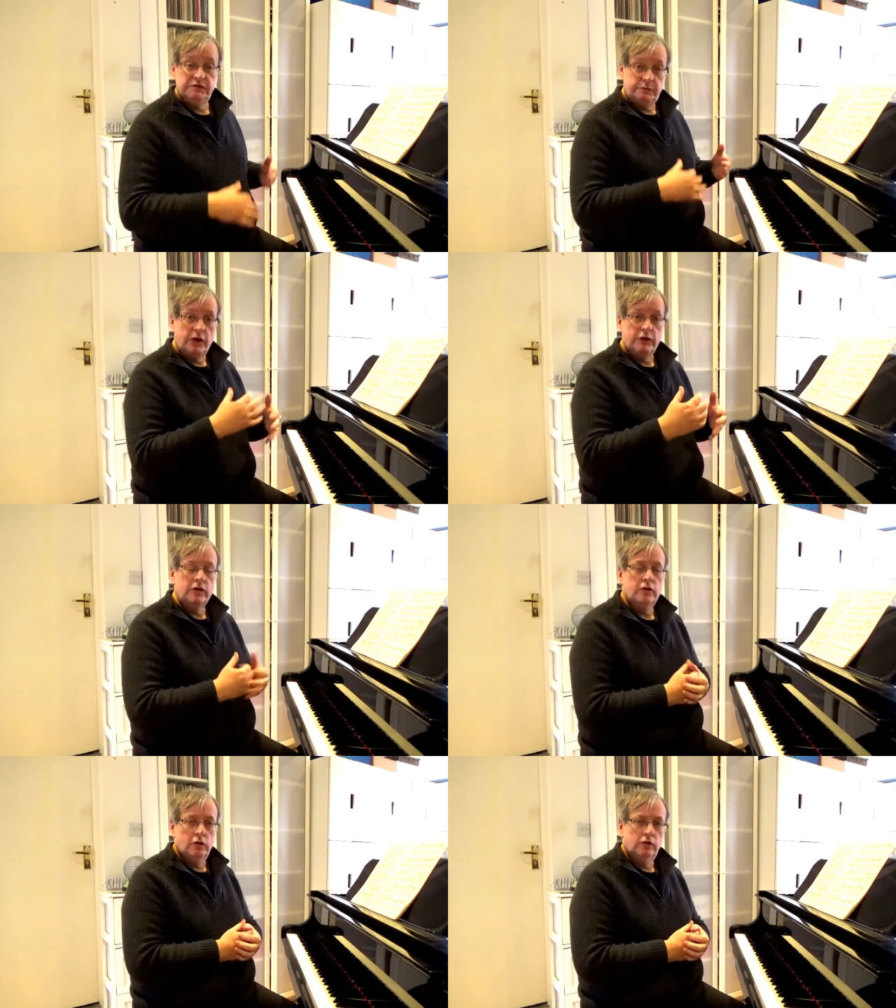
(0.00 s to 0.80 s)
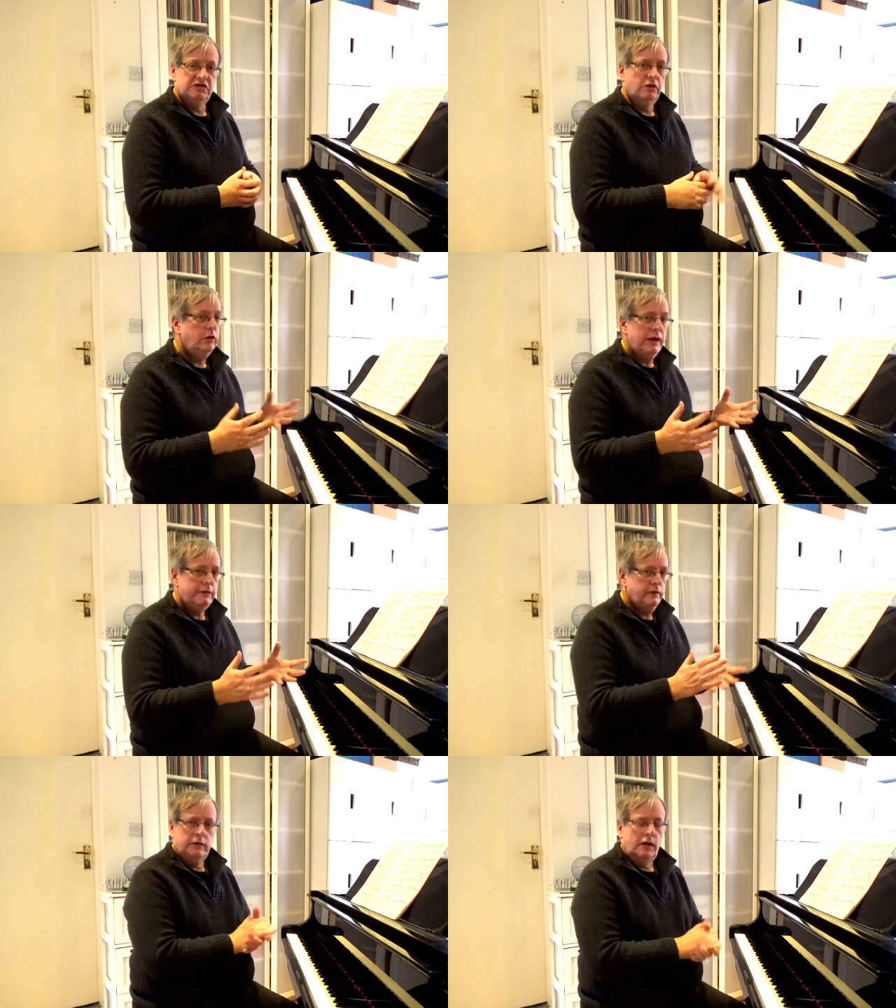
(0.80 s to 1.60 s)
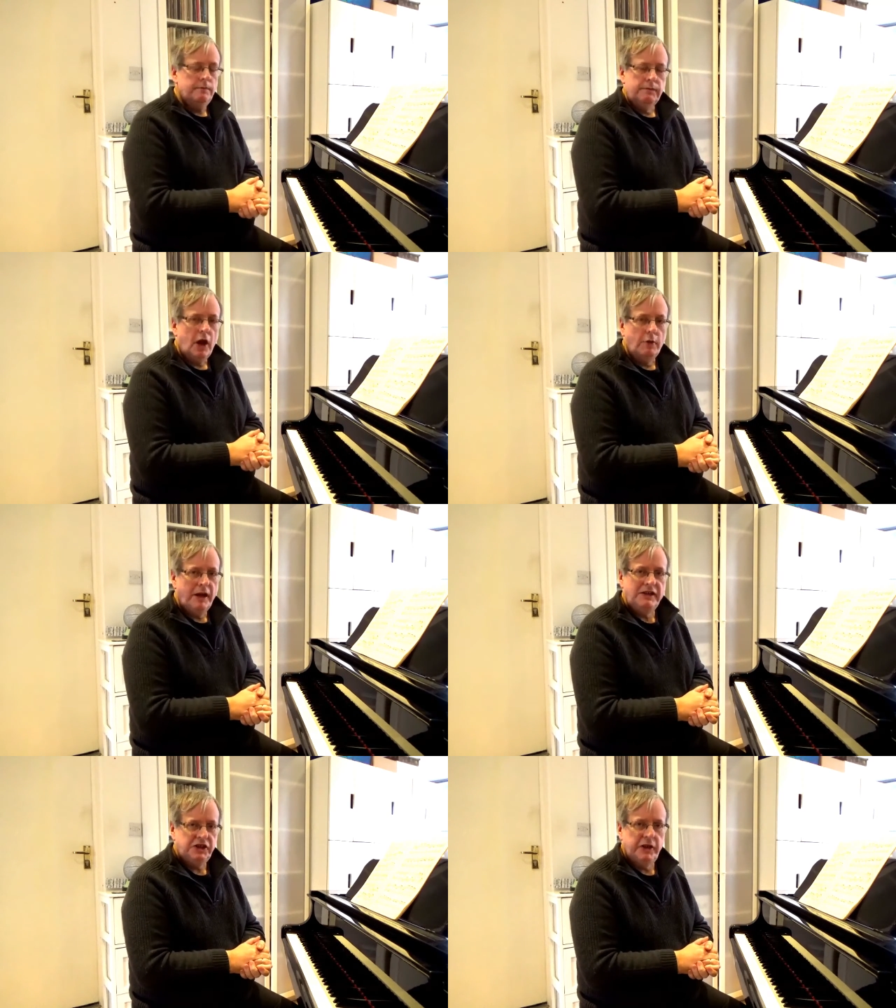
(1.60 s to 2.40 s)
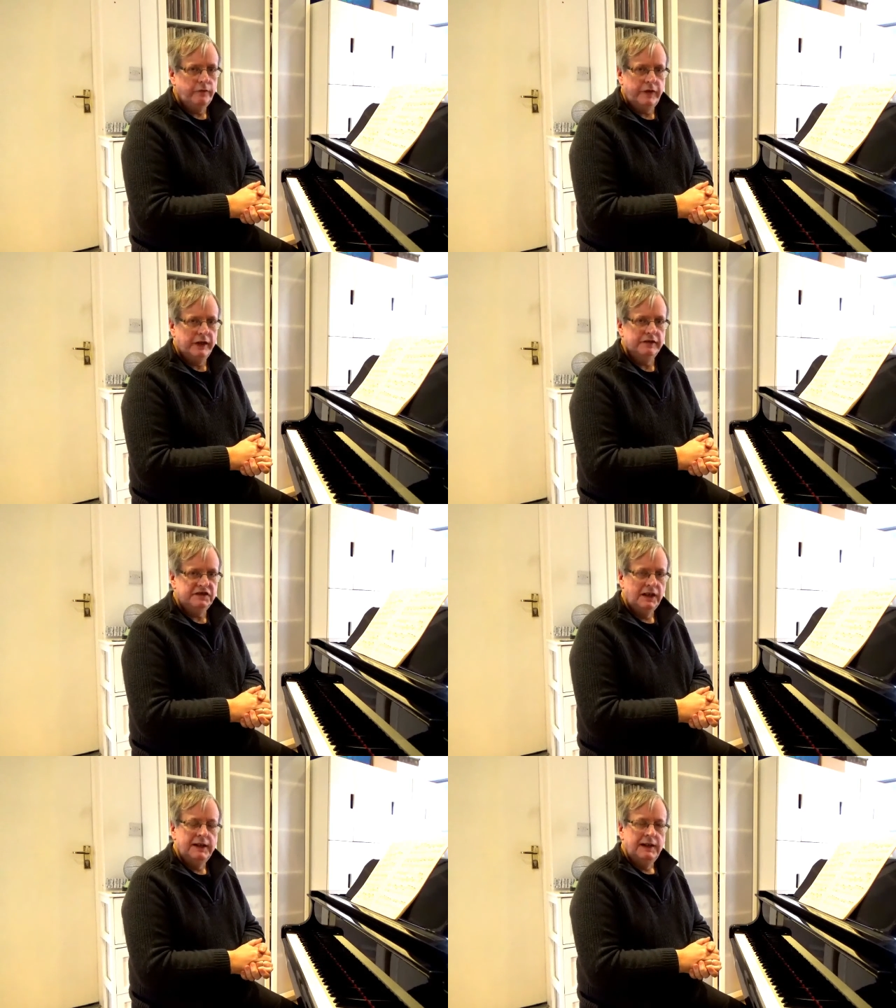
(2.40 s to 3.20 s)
broken chords or even arpeggio figures,